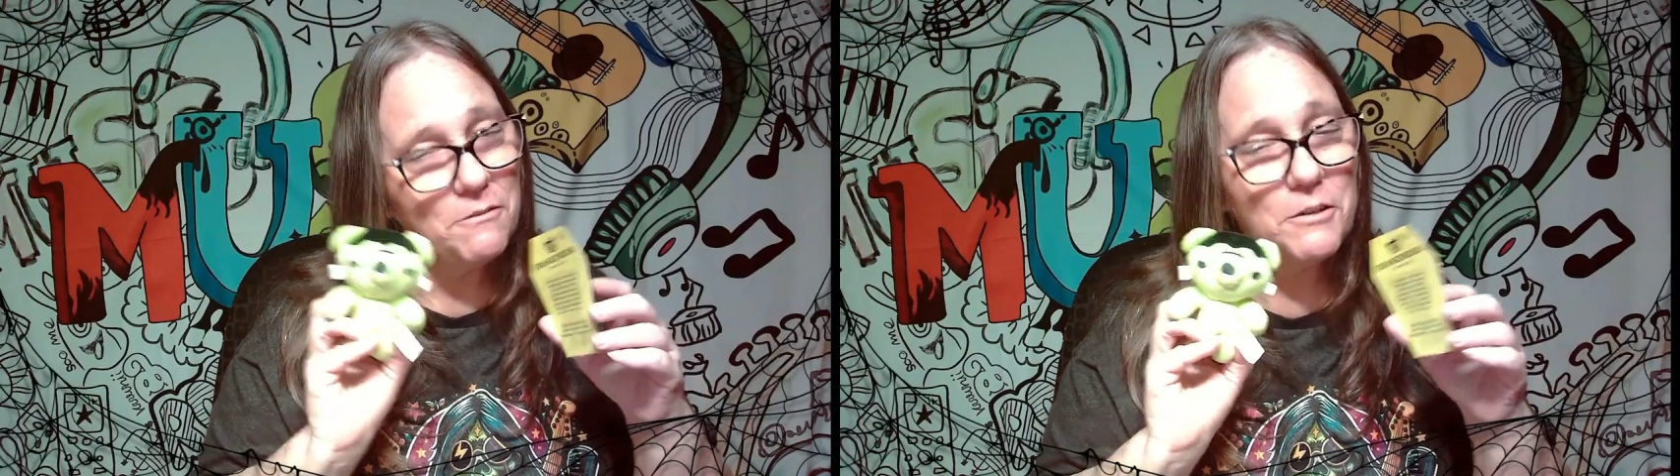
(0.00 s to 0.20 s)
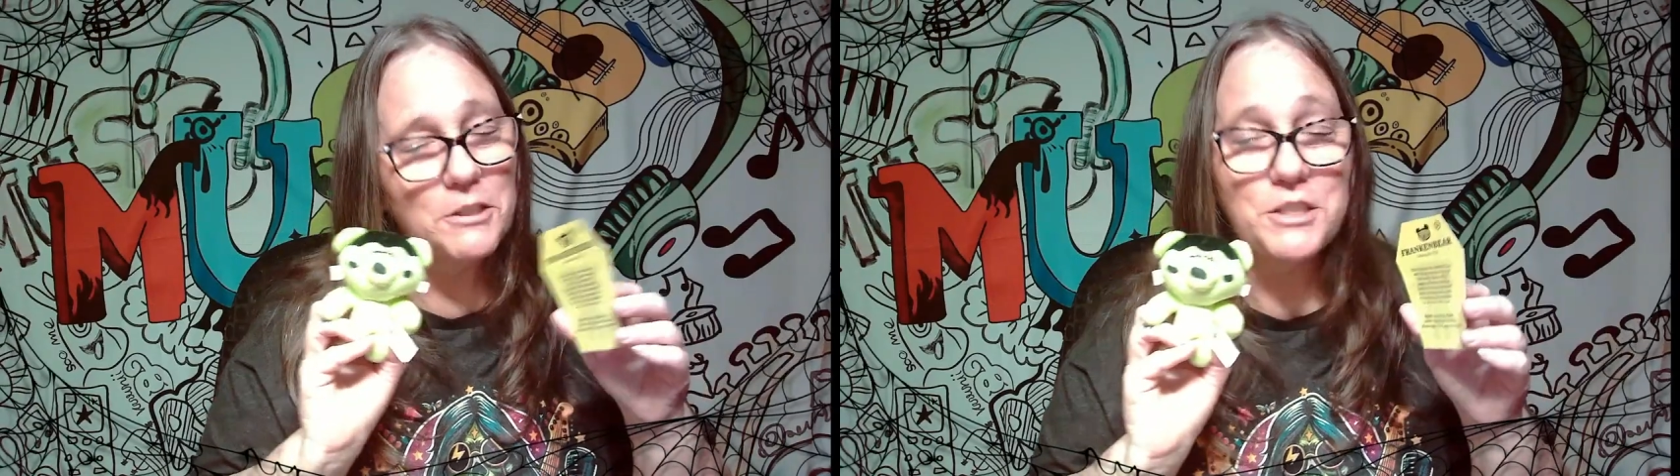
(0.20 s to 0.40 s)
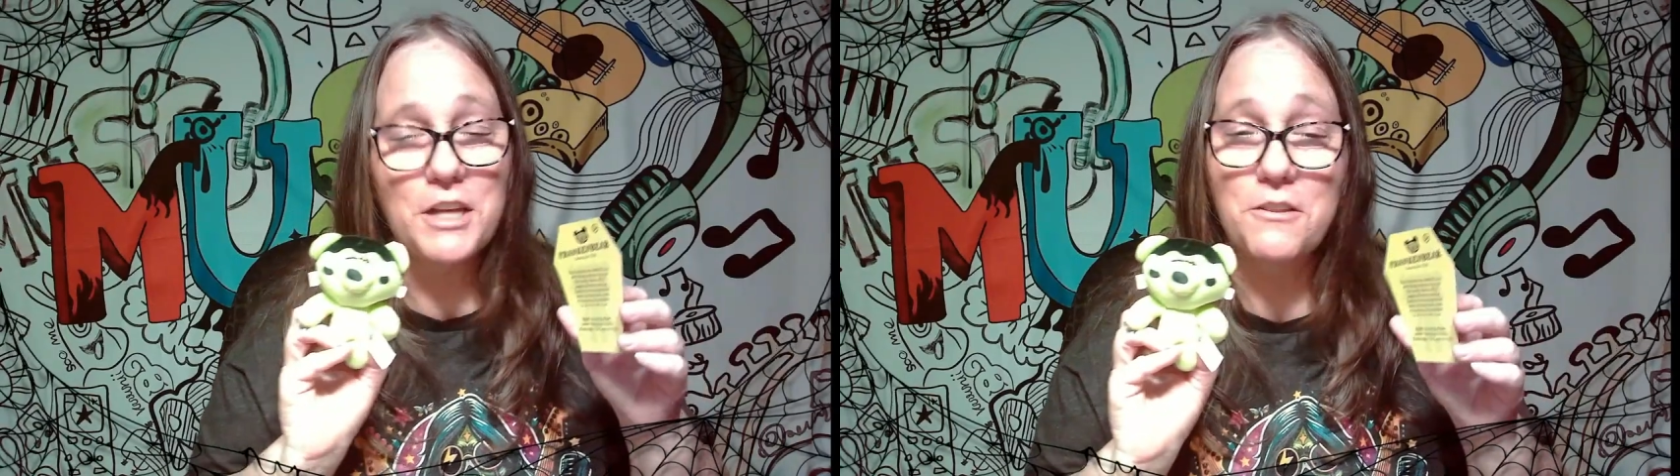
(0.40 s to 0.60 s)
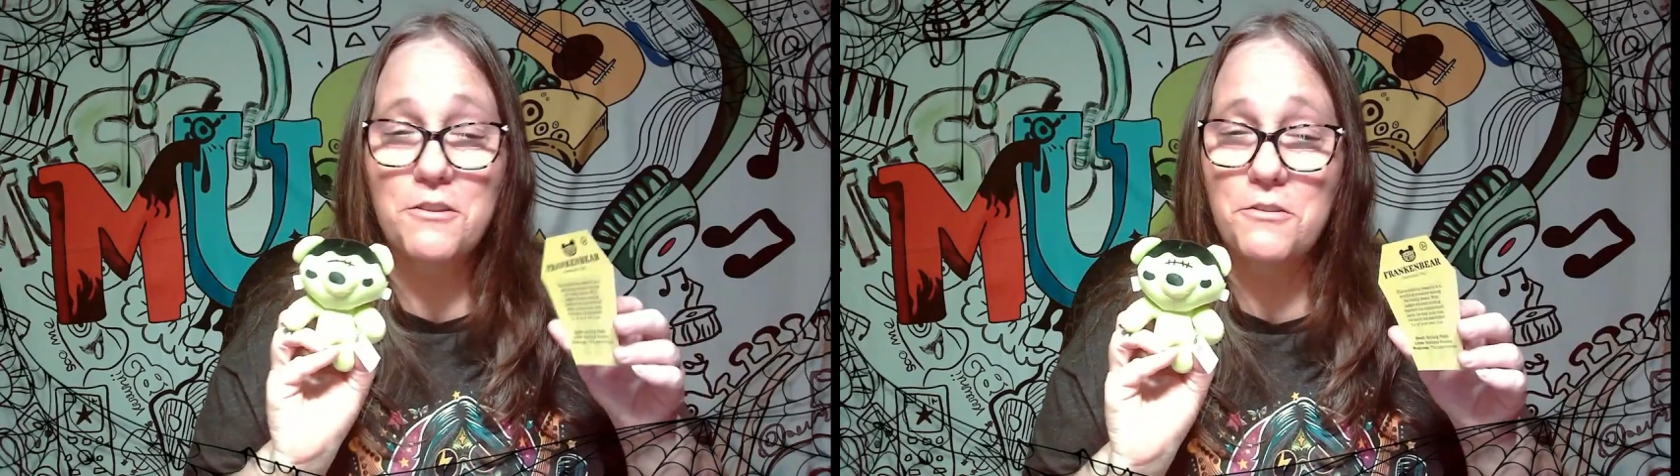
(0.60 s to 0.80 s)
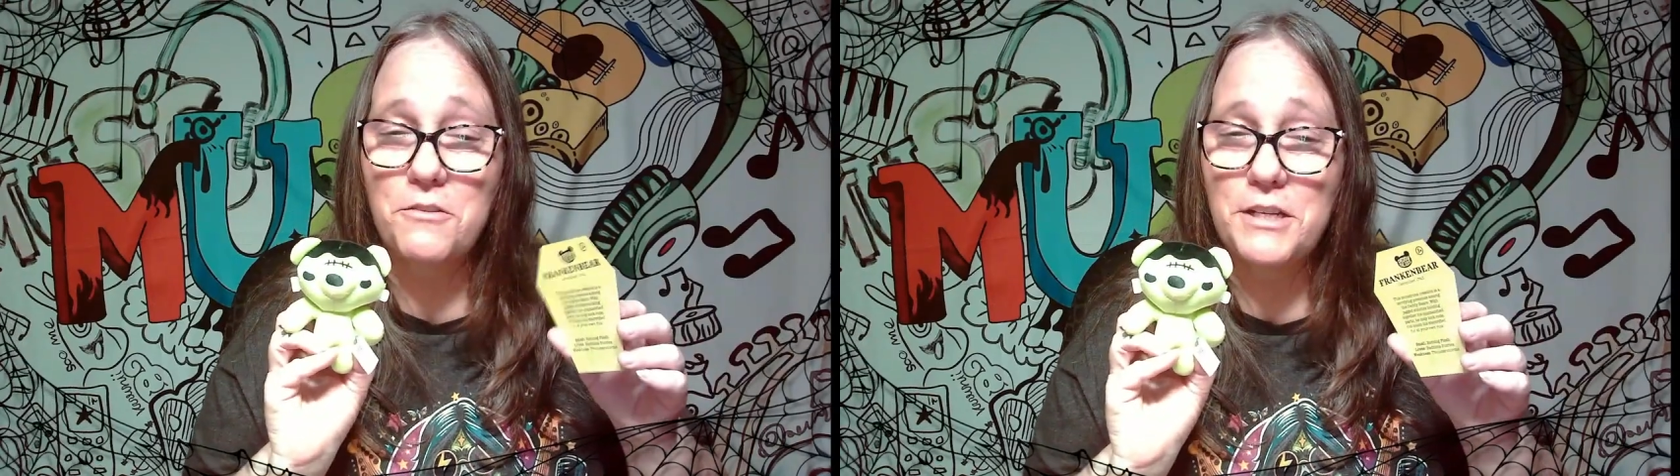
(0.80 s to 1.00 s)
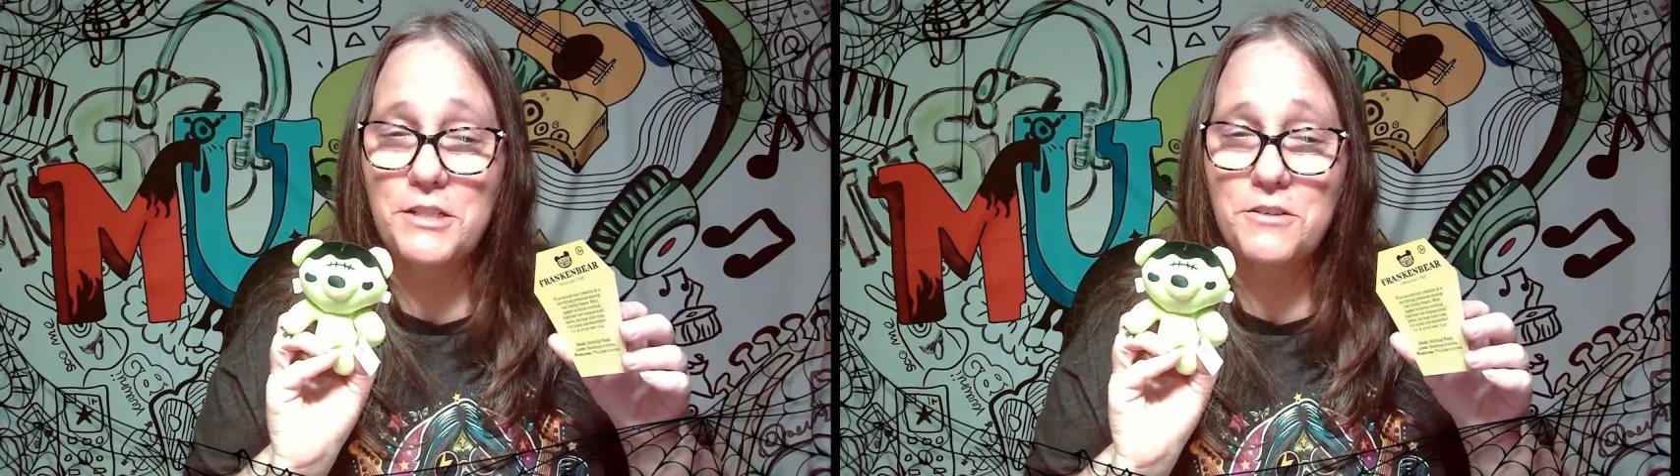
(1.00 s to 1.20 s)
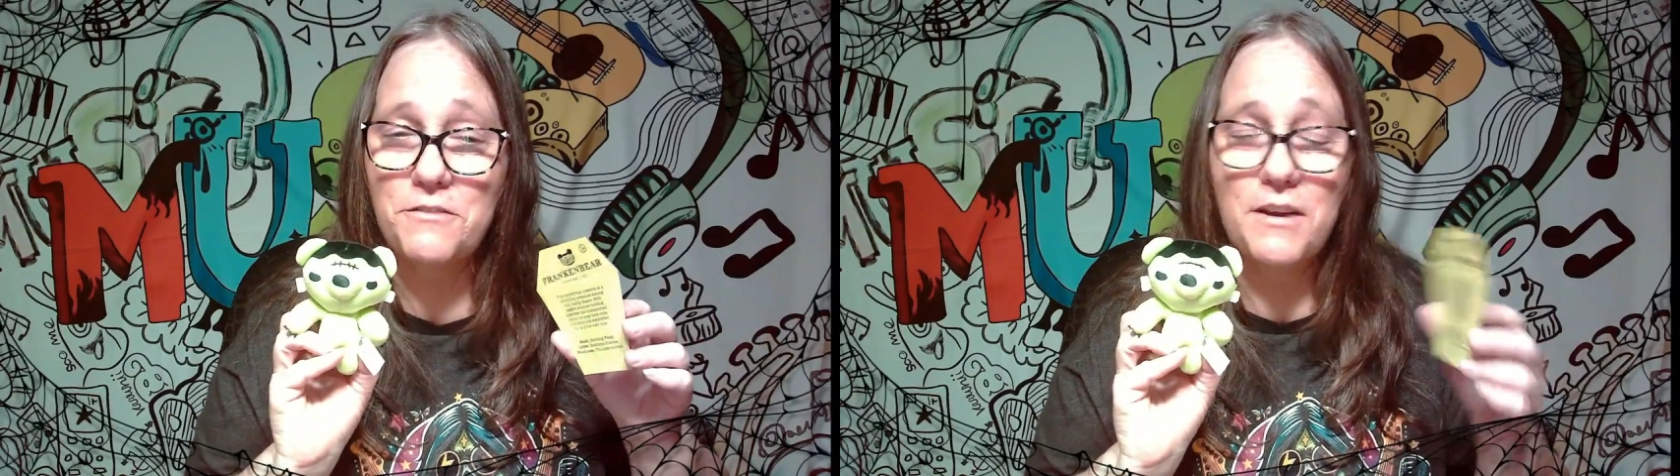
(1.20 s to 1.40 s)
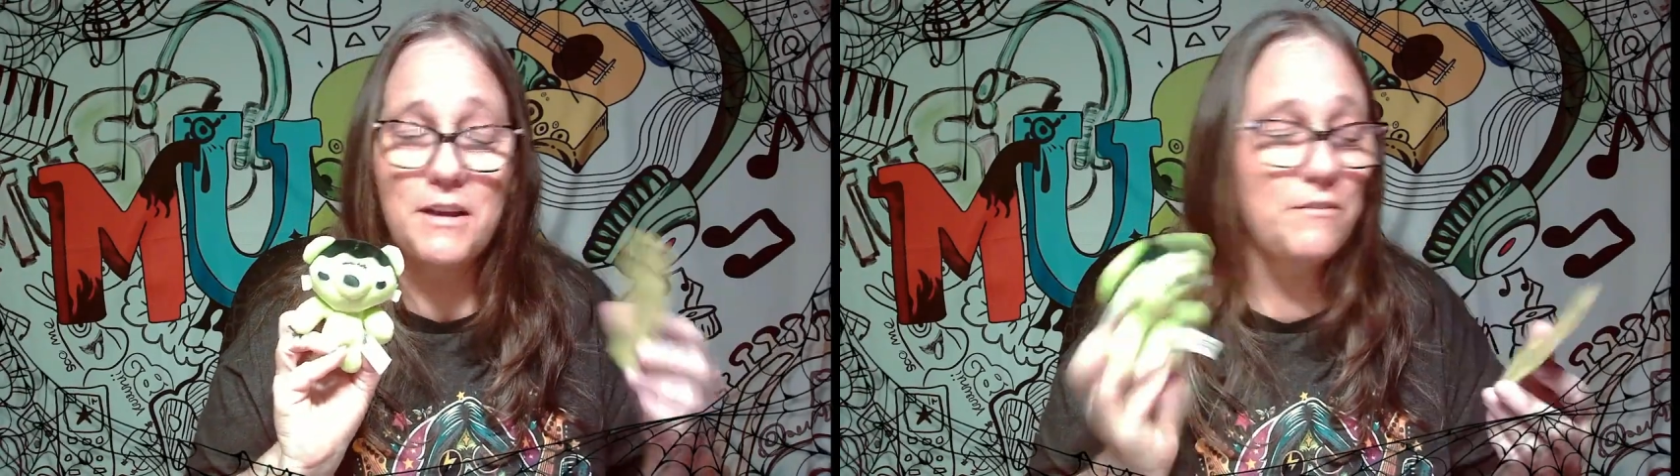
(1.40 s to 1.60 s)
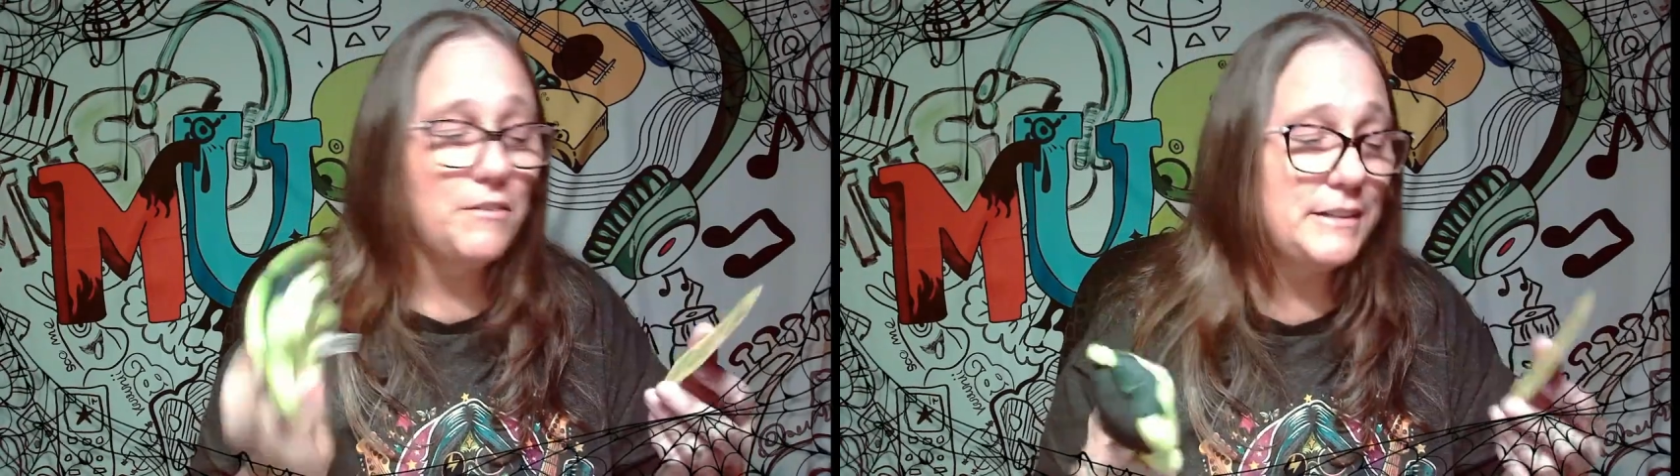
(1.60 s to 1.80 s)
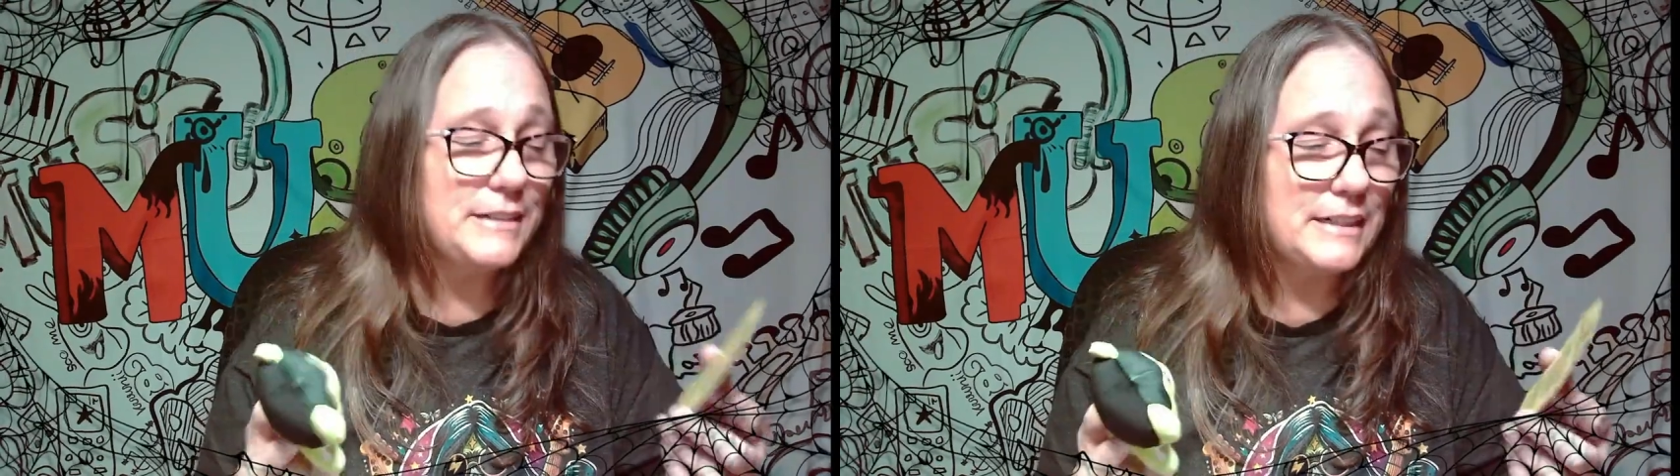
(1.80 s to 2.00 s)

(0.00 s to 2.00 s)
Which out of the 3 is your favorite?